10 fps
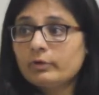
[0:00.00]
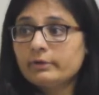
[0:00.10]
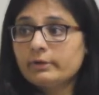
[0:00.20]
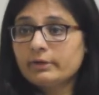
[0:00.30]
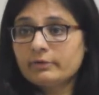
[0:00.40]

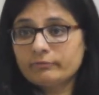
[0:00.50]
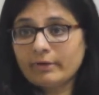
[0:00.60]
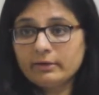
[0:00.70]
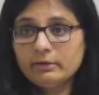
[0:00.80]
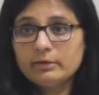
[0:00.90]

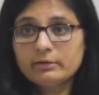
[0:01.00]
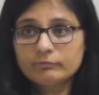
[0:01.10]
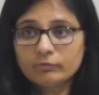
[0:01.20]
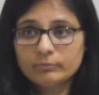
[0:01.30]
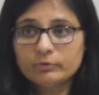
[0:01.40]
extracting data
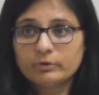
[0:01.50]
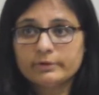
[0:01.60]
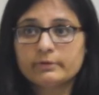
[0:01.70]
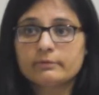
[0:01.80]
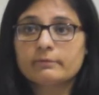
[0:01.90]
from
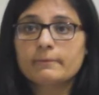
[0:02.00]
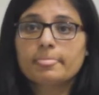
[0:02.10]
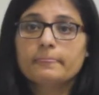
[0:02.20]
ontologies,